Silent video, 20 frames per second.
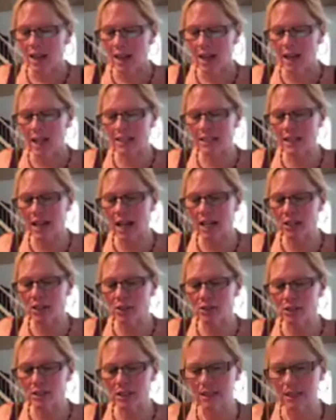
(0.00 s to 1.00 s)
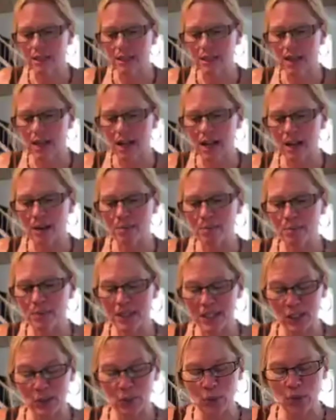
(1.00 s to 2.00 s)
And I titled
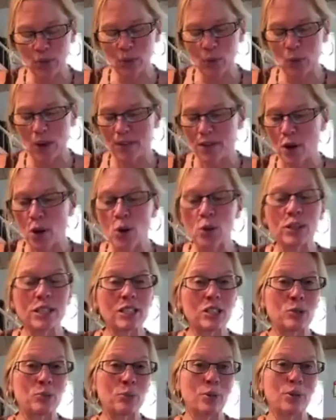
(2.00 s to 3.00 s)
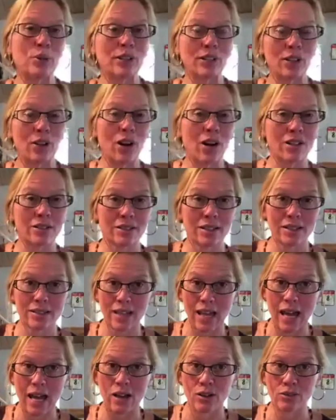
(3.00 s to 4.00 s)
um, this one, When the Holy Spirit Calls
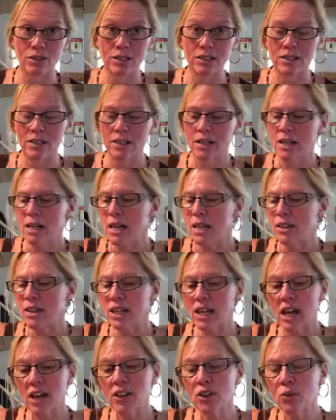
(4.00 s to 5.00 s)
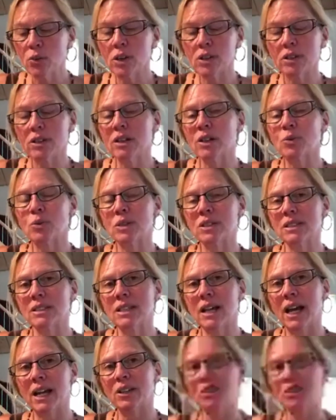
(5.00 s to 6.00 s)
Us Out. The other one
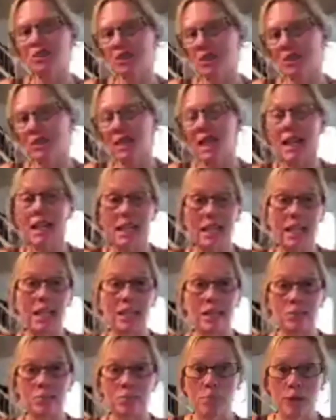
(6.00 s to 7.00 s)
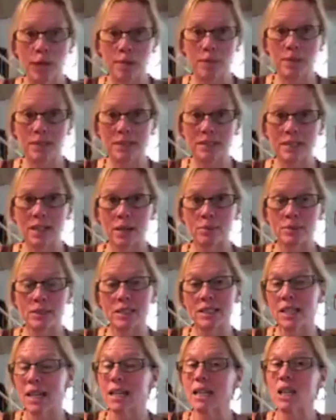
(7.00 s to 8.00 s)
was titled Taking Baby
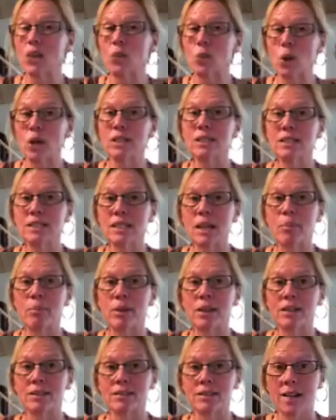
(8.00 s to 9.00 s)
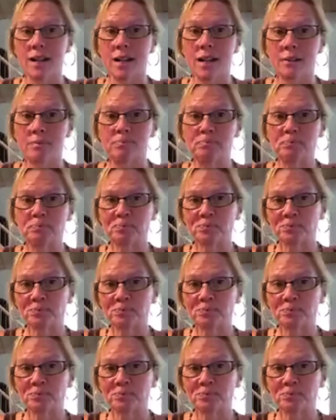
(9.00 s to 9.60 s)
Steps and Taking One Step at a Time.